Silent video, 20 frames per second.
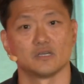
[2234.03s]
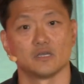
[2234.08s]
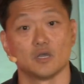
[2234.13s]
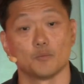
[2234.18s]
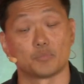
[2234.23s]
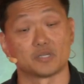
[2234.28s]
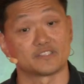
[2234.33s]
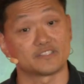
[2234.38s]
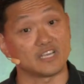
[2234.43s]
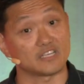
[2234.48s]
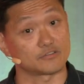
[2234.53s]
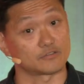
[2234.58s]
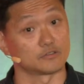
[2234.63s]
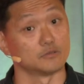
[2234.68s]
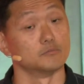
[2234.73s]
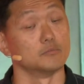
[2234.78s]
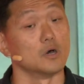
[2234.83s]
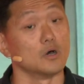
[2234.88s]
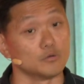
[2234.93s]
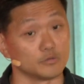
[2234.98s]
but
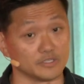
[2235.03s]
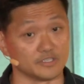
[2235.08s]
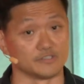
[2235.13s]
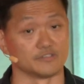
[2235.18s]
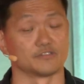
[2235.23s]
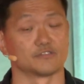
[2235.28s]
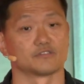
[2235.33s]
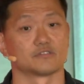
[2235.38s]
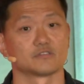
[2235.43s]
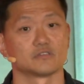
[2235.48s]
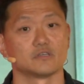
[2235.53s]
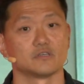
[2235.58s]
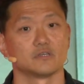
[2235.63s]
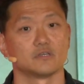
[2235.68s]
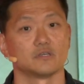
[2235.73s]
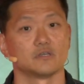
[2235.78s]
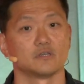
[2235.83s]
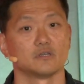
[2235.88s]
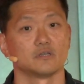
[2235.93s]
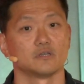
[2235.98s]
testimonies
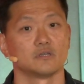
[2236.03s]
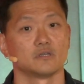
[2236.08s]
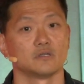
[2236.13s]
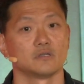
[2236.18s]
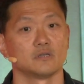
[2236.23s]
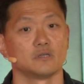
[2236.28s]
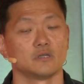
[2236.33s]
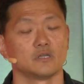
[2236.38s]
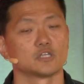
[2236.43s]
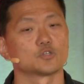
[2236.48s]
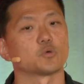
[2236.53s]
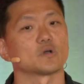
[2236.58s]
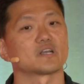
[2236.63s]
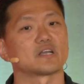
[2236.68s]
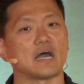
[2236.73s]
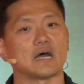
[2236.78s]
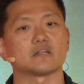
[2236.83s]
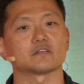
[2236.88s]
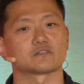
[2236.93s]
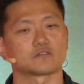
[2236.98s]
is what
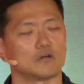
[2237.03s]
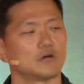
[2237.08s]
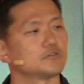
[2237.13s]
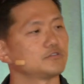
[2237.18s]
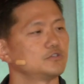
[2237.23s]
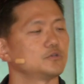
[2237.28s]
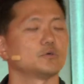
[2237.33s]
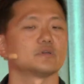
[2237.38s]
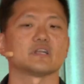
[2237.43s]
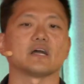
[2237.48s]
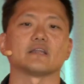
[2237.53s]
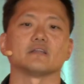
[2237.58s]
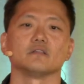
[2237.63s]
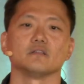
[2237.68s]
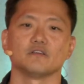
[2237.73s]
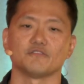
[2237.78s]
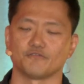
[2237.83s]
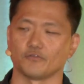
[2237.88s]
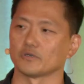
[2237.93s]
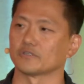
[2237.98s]
God has called you and I to
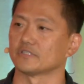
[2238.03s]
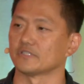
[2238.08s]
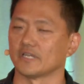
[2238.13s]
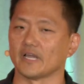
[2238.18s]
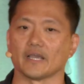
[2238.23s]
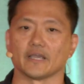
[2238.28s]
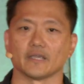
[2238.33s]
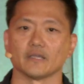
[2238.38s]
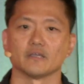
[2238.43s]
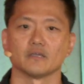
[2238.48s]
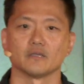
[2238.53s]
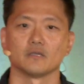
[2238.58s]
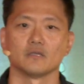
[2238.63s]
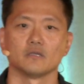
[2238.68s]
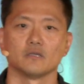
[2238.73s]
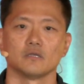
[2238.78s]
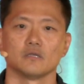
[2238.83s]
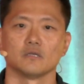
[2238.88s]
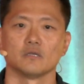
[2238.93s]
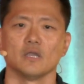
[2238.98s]
live for today.
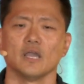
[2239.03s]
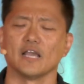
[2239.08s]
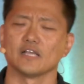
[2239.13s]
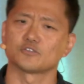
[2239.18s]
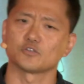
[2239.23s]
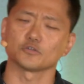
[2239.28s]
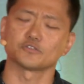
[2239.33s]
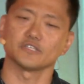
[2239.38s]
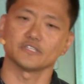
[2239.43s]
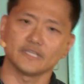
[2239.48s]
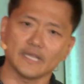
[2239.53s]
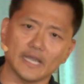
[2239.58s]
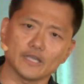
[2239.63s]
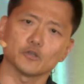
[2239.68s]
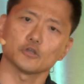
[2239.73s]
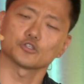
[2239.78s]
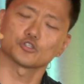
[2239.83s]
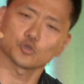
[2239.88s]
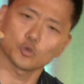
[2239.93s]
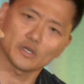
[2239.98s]
And so today,
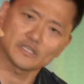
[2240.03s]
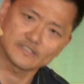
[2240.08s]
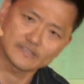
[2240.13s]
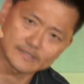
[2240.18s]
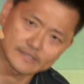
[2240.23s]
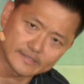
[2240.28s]
your choice is